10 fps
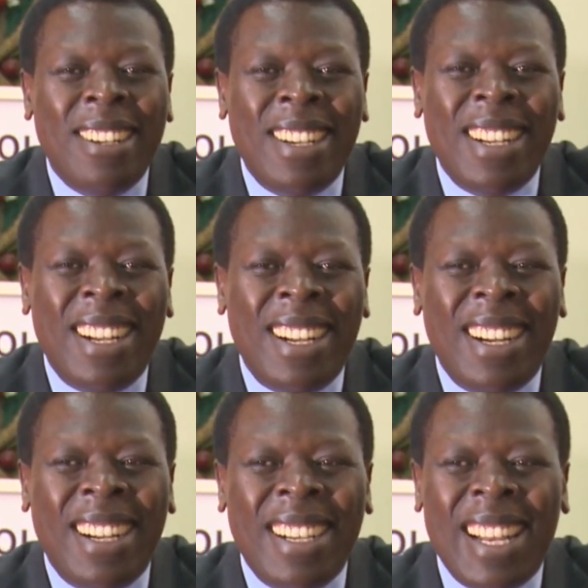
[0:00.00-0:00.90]

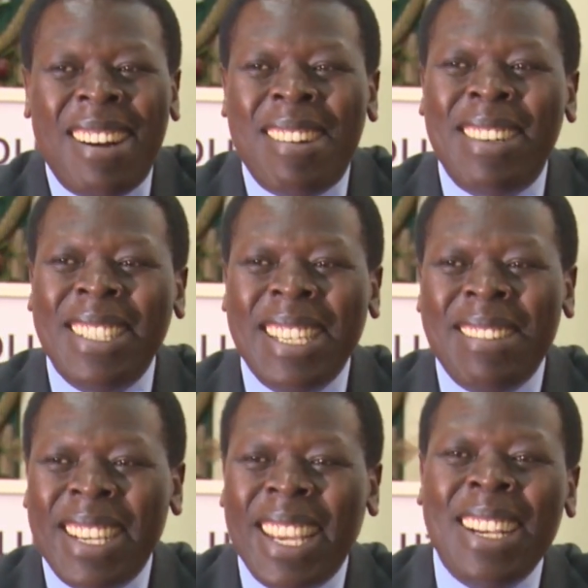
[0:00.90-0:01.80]
Na hawa wazee
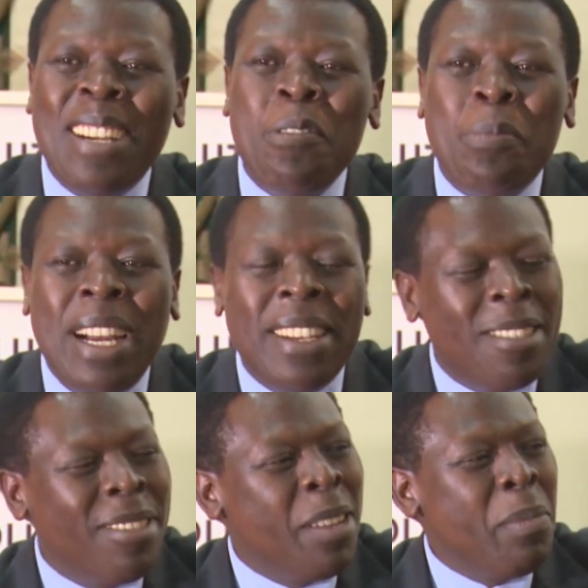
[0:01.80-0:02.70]
wakienda nyumbani
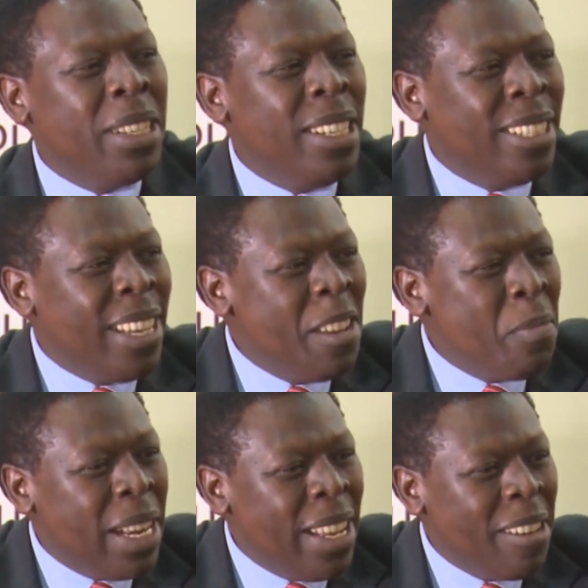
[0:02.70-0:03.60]
tutabadilisha hii
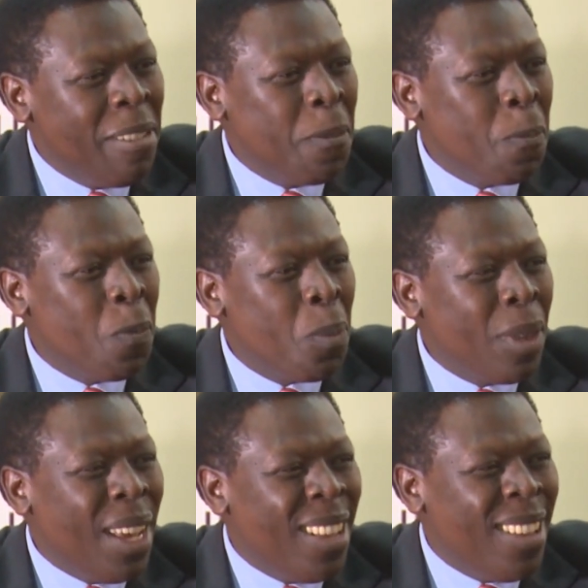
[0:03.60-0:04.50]
maneno.
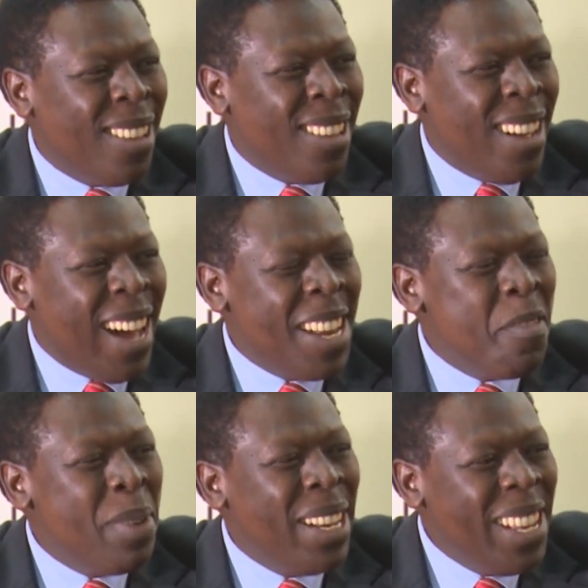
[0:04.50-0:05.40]

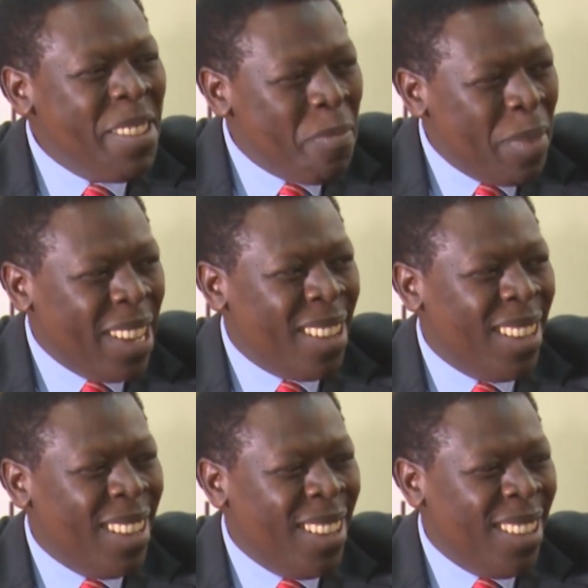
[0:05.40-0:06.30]
And believe me,
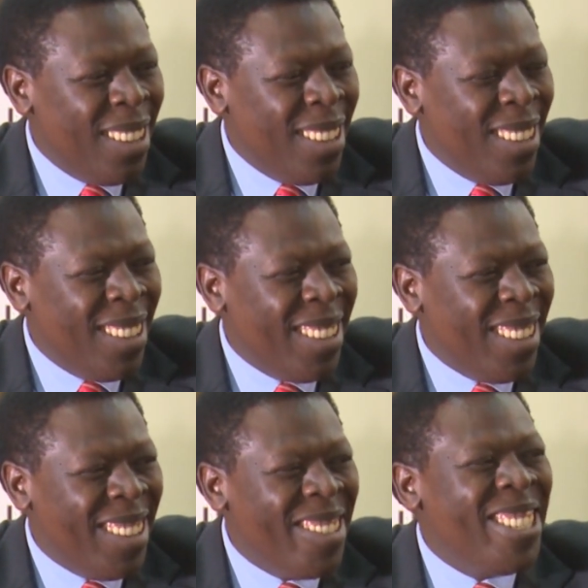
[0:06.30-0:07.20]

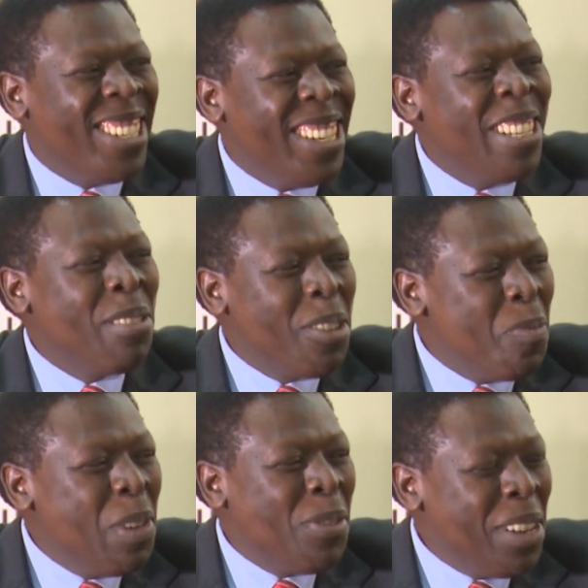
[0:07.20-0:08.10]
Eugene, it will
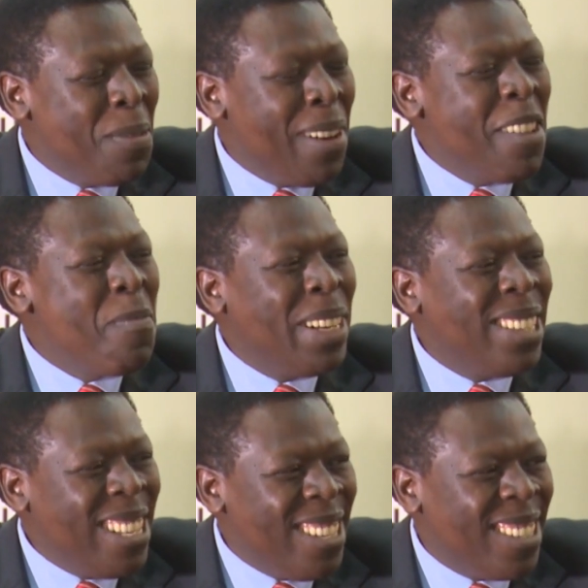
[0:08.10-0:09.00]
not be
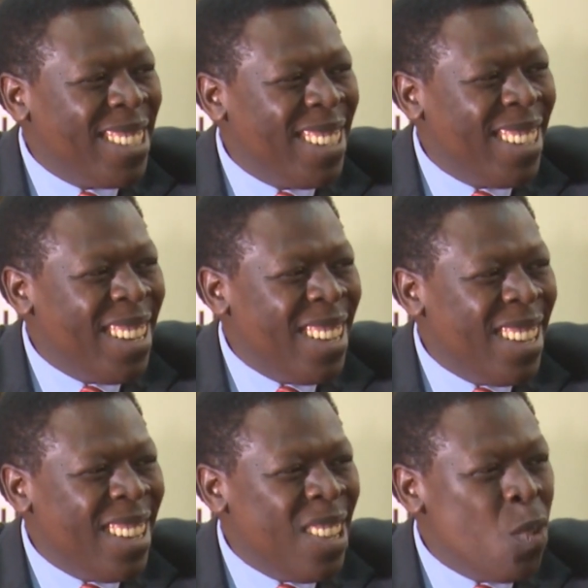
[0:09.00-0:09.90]
25%.
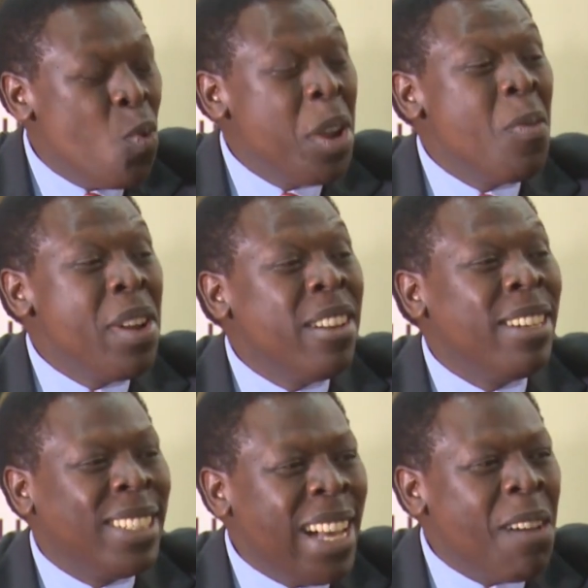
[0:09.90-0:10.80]
We will
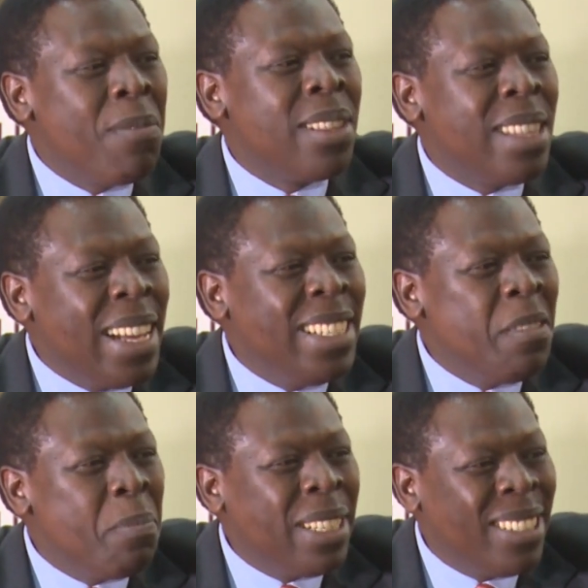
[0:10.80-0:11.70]
reserve
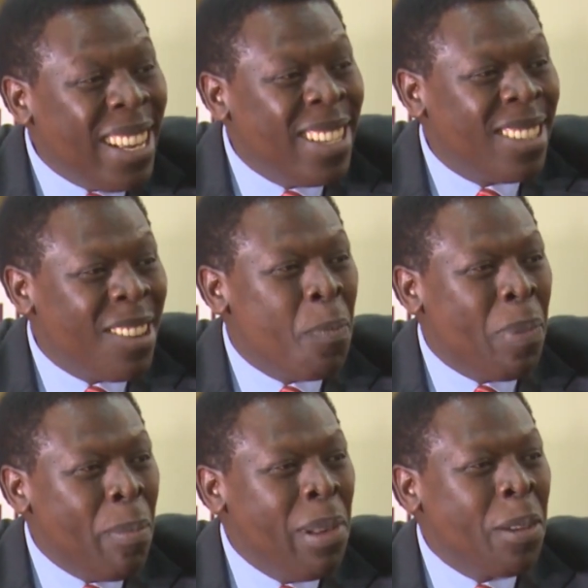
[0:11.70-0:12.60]
30% of
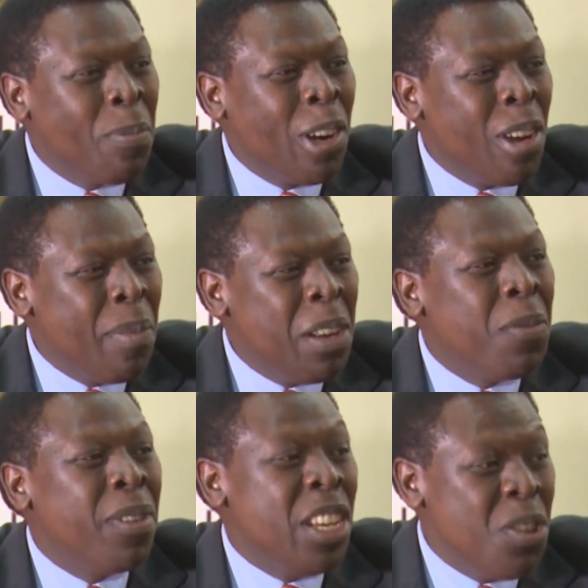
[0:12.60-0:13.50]
public procurement
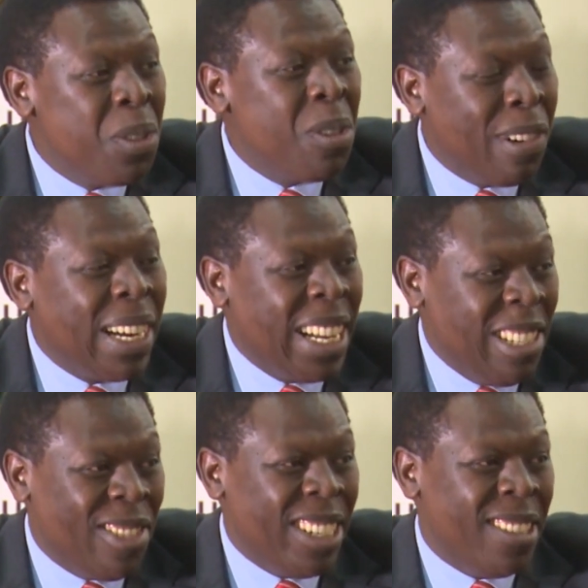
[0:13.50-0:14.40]
for the youth of our
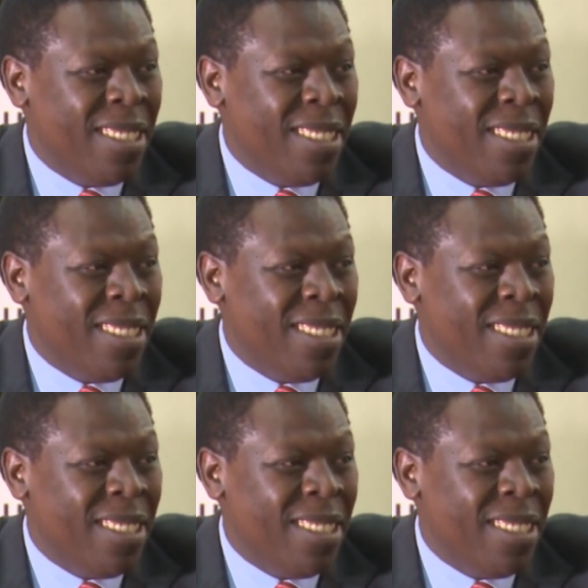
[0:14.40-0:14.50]
country.